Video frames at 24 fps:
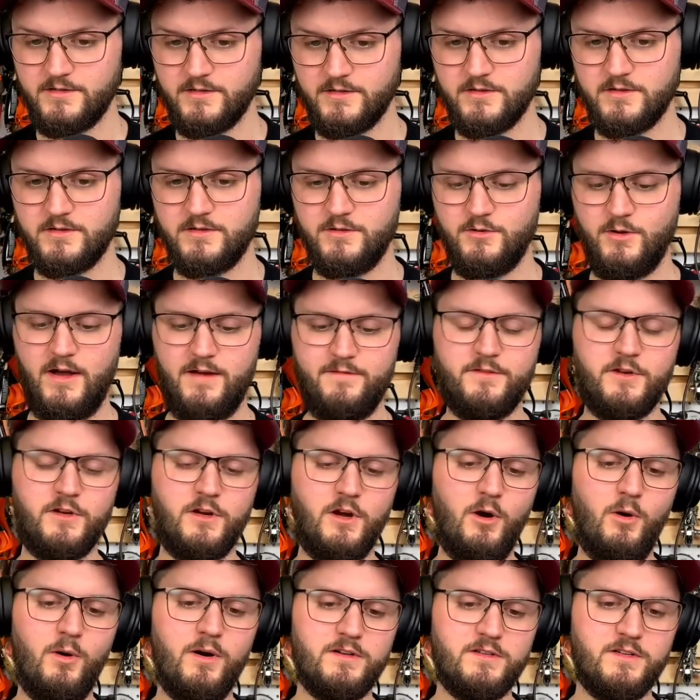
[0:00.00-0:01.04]
if you're
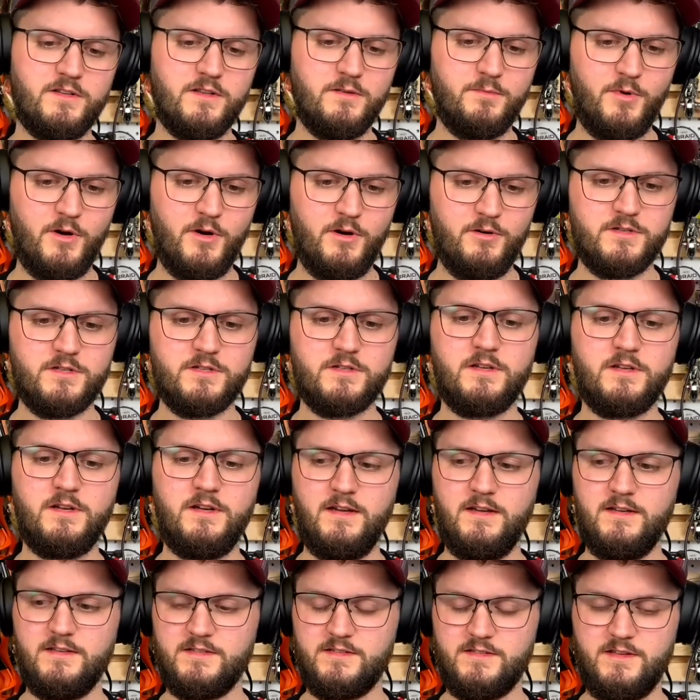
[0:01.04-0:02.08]
interested in winning that
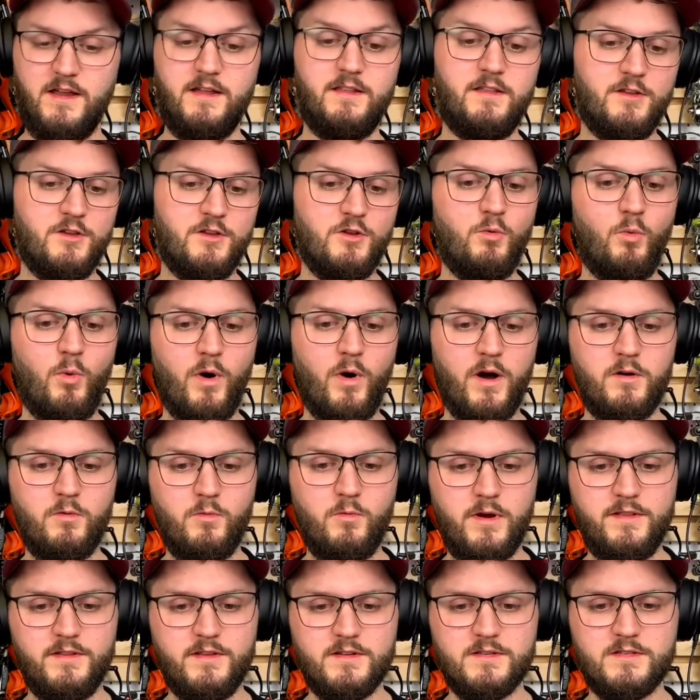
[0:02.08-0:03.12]
$250 gift
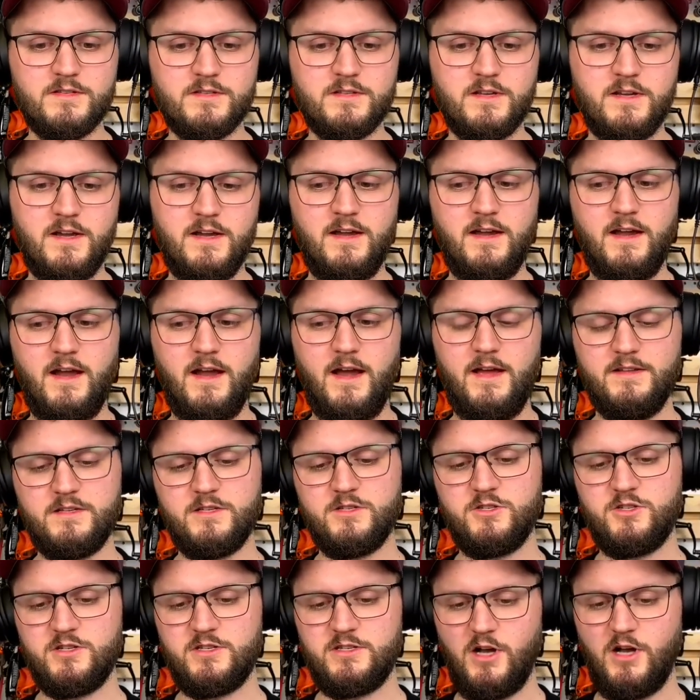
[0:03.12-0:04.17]
card, here's how you
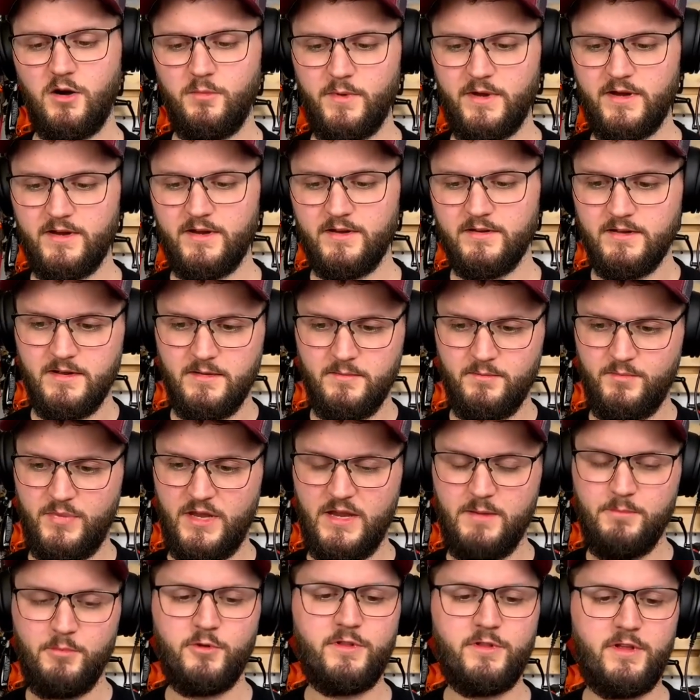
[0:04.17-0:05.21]
win. You have to go on
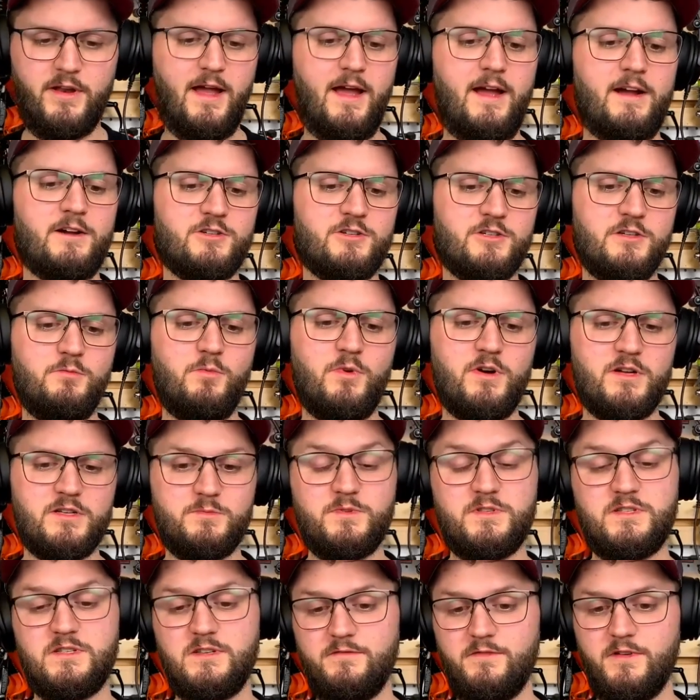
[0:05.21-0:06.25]
our Patreon.
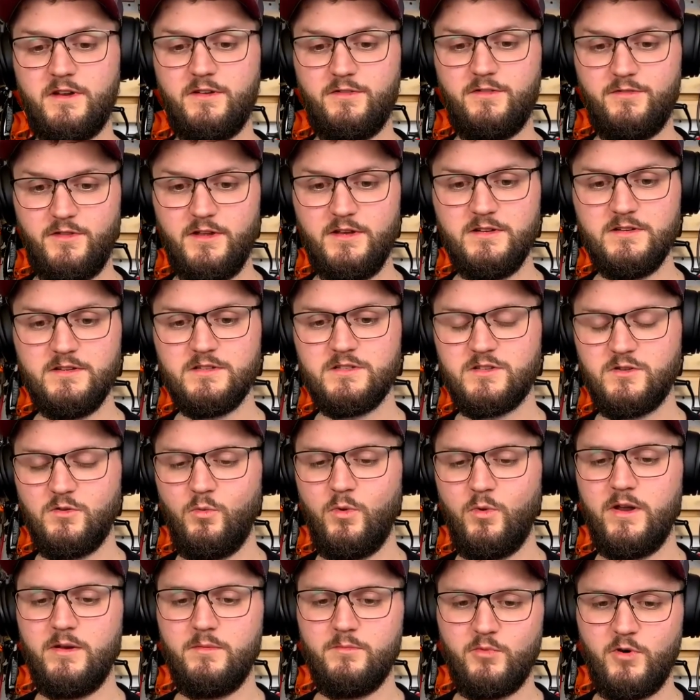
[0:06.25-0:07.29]
And I'm going to
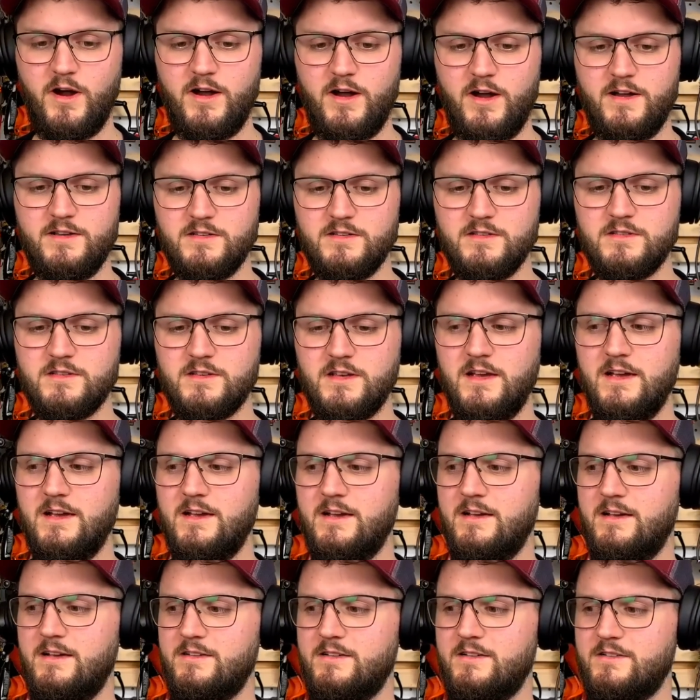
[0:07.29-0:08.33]
put up a post
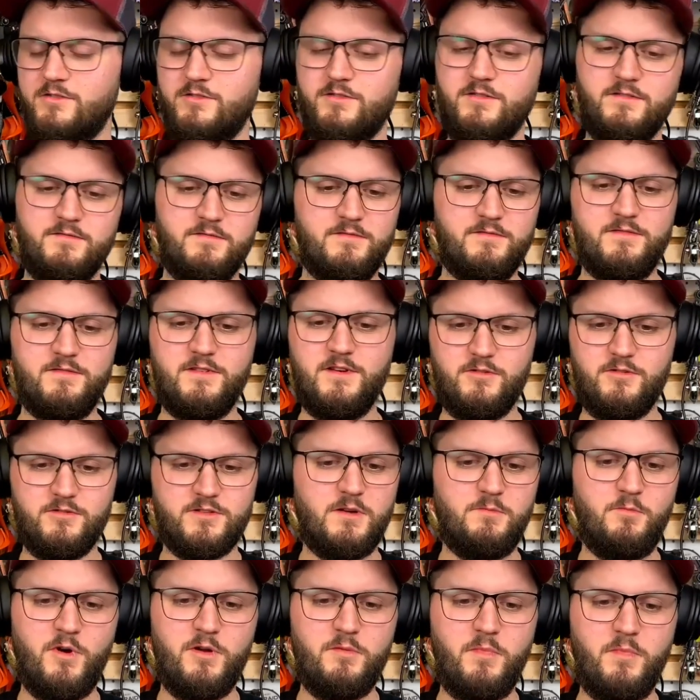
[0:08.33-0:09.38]
that says
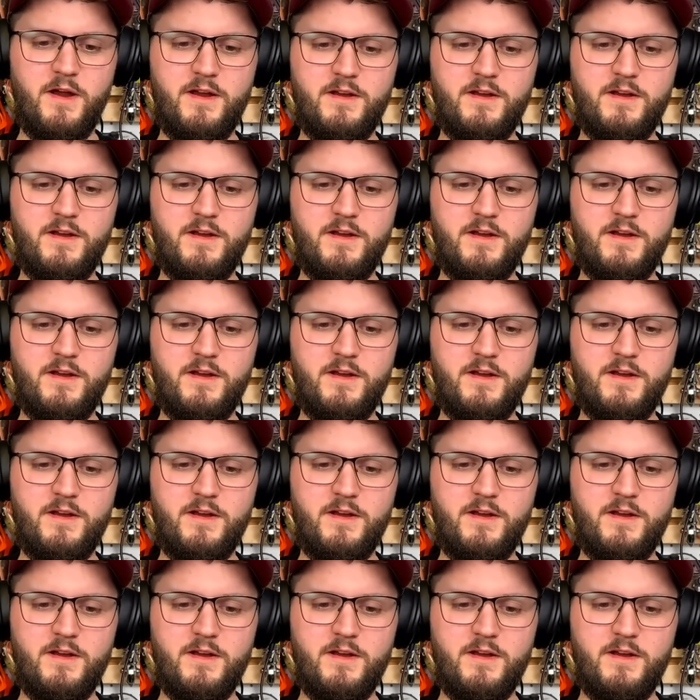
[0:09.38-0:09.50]
tactical